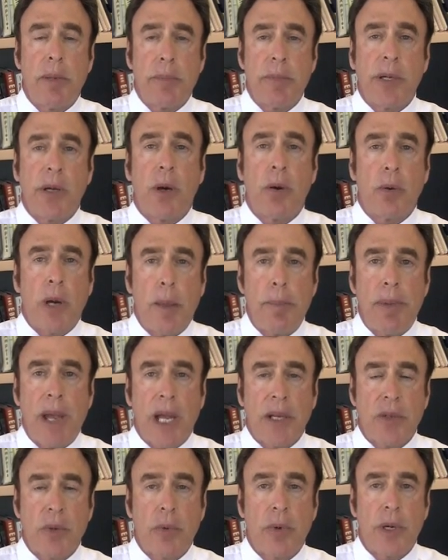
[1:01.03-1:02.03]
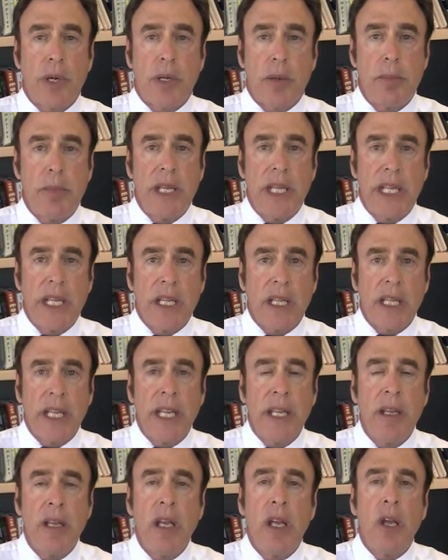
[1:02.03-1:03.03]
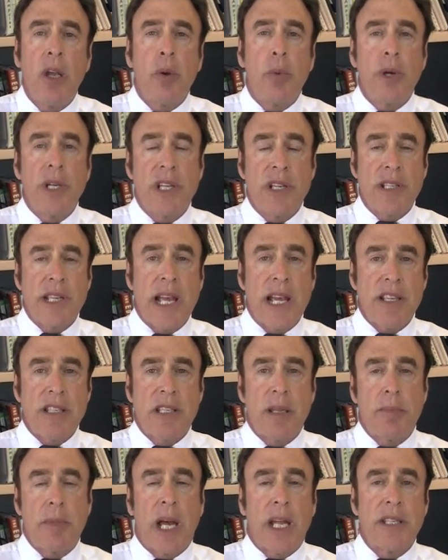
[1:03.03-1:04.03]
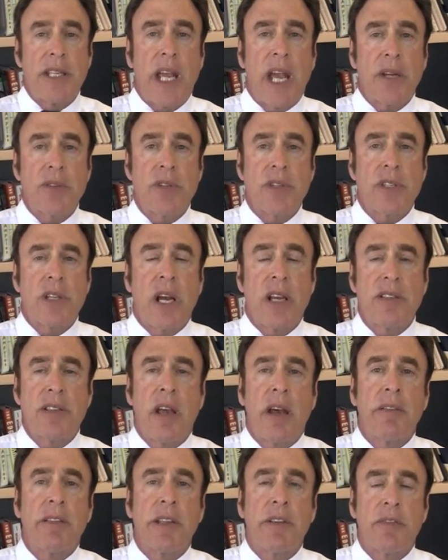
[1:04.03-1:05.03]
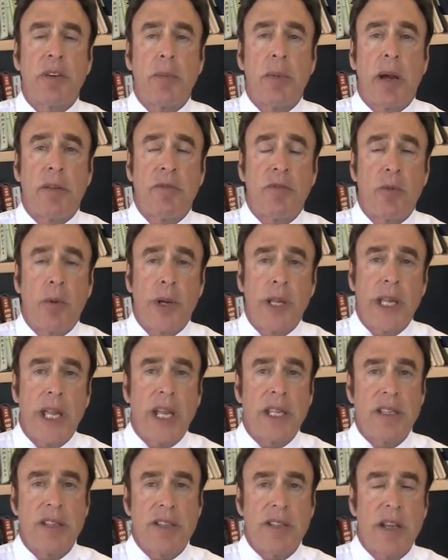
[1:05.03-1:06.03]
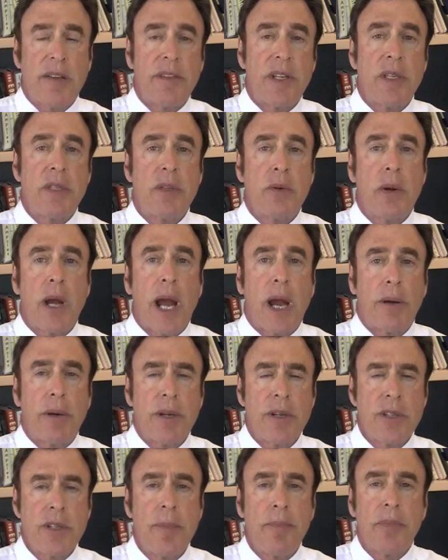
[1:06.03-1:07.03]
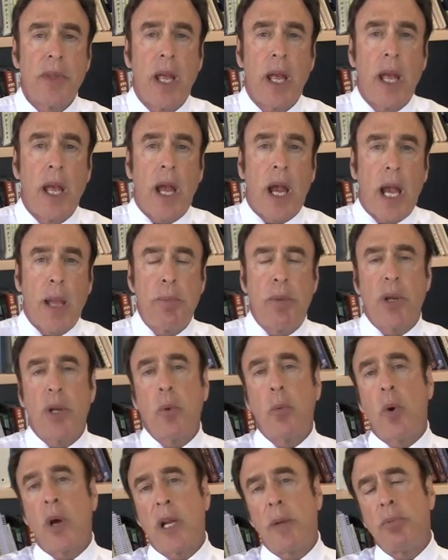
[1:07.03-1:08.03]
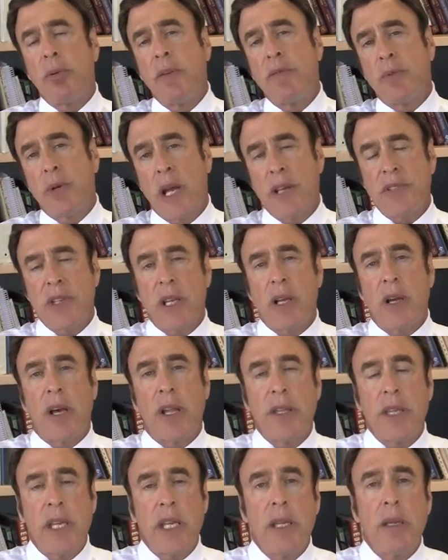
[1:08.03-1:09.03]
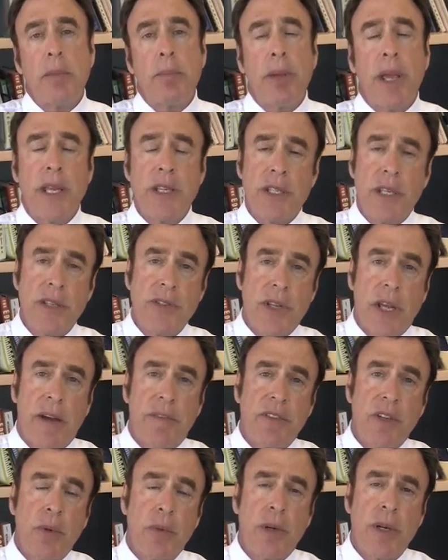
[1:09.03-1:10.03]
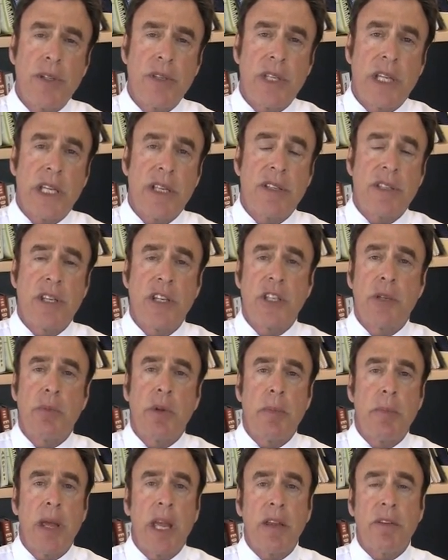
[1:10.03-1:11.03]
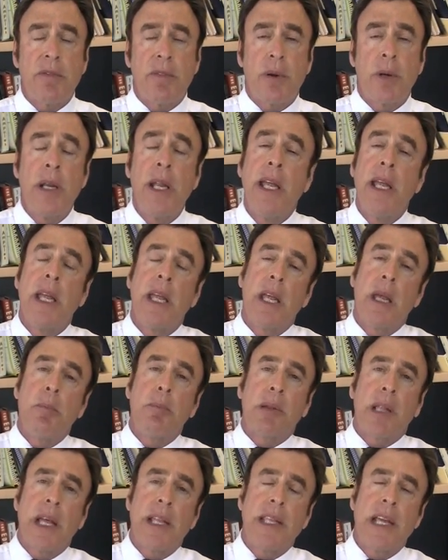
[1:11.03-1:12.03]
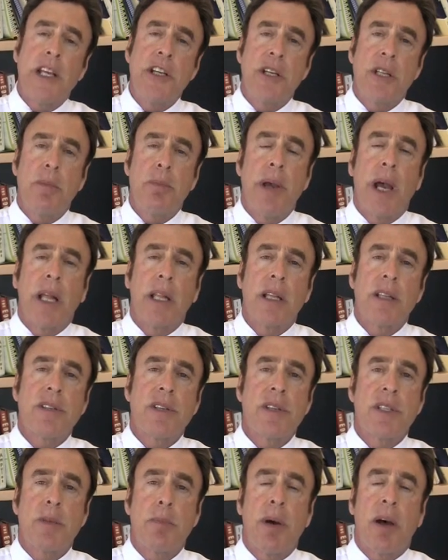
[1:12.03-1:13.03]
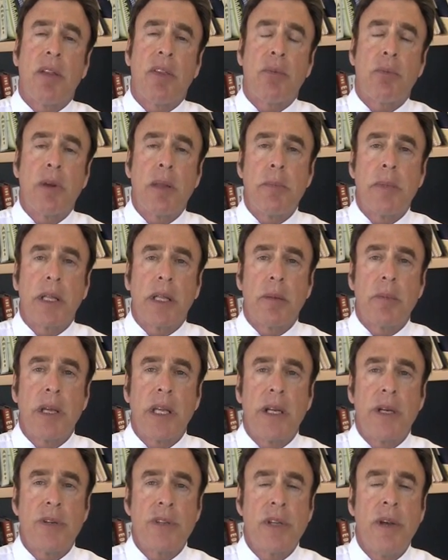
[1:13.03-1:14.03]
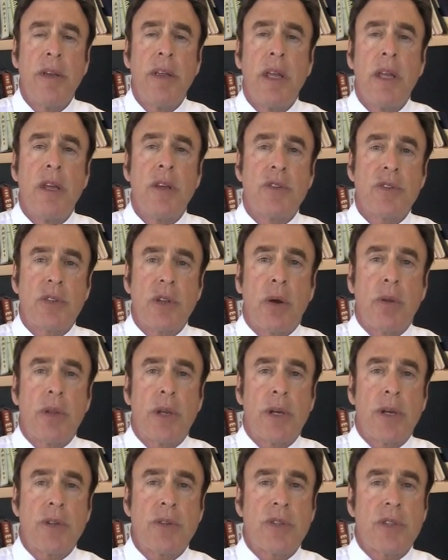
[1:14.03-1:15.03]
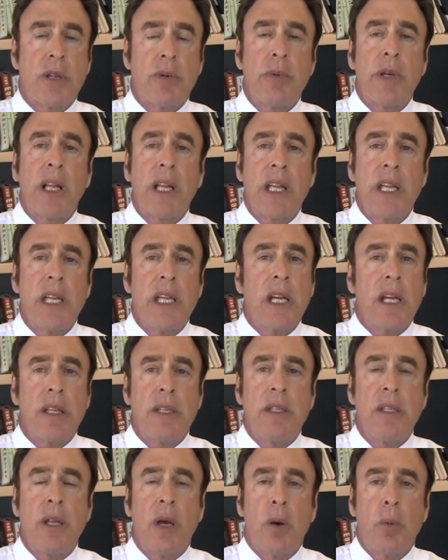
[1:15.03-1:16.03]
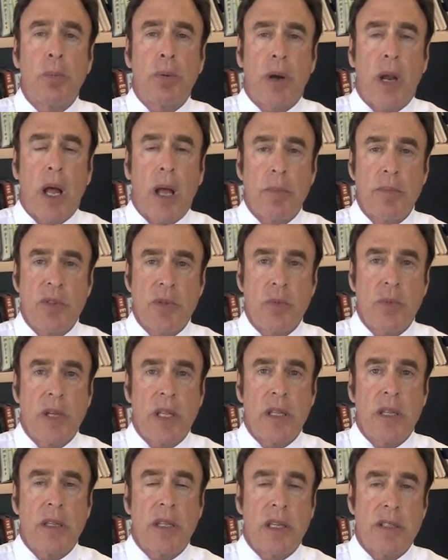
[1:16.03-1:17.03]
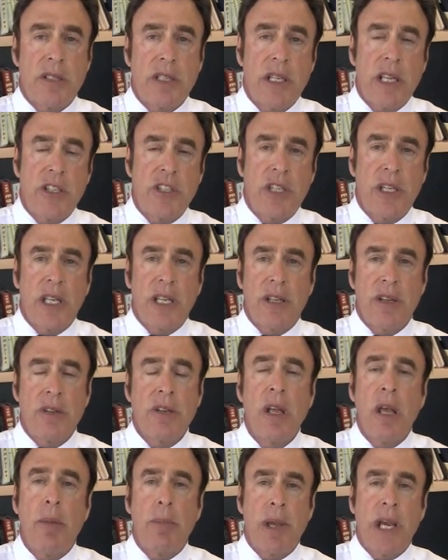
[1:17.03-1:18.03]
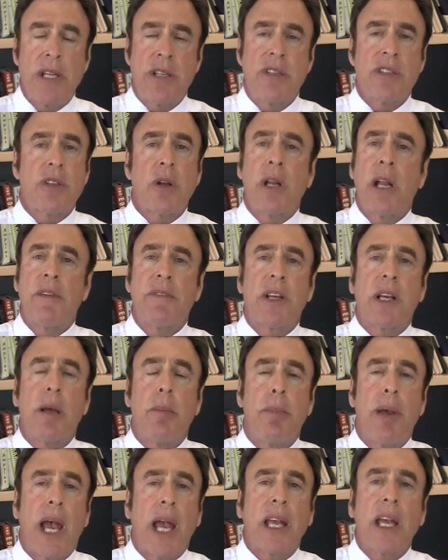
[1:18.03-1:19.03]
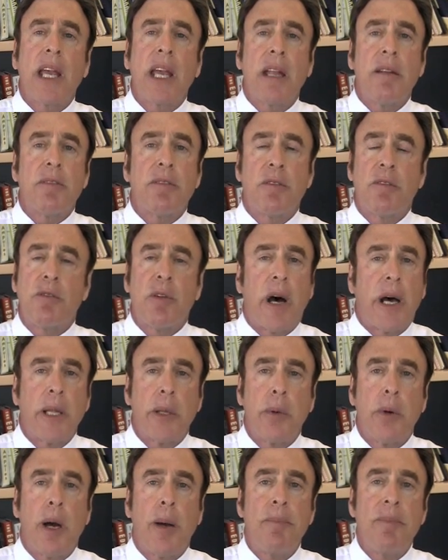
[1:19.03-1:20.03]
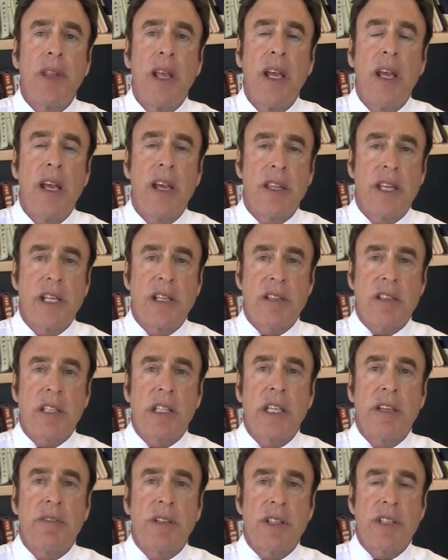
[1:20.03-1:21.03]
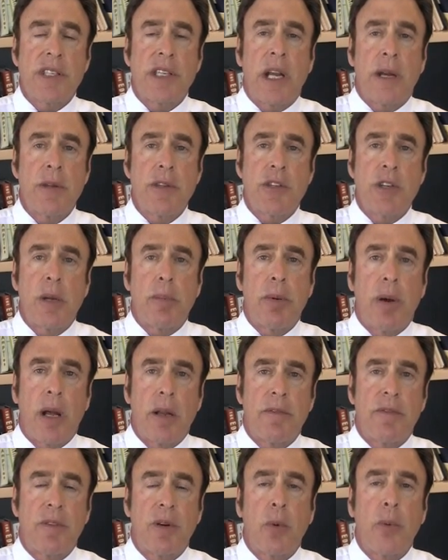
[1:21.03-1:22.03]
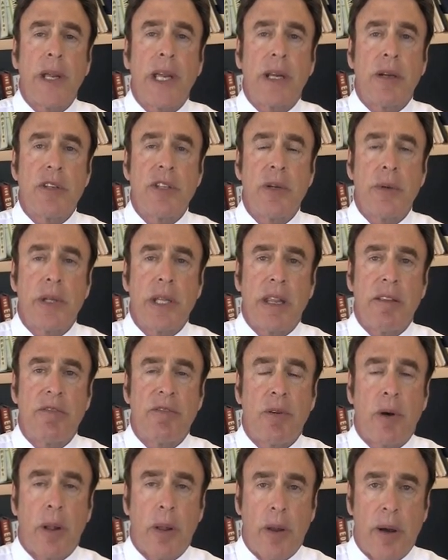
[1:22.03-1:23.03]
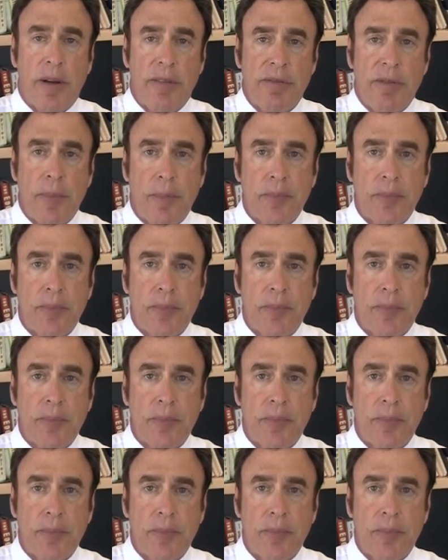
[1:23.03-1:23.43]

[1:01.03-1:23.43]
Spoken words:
People go right back to work immediately. We just ask them not to exercise heavily for about 48 to 72 hours. I put a waterproof dressing on the patients afterwards. The incision we make for implantation of pellets is about 3 millimeters. So there's really no problems with the stitching. The patients don't have to come back again for follow-up. They just leave a steri strip on for a week or two and they fall off.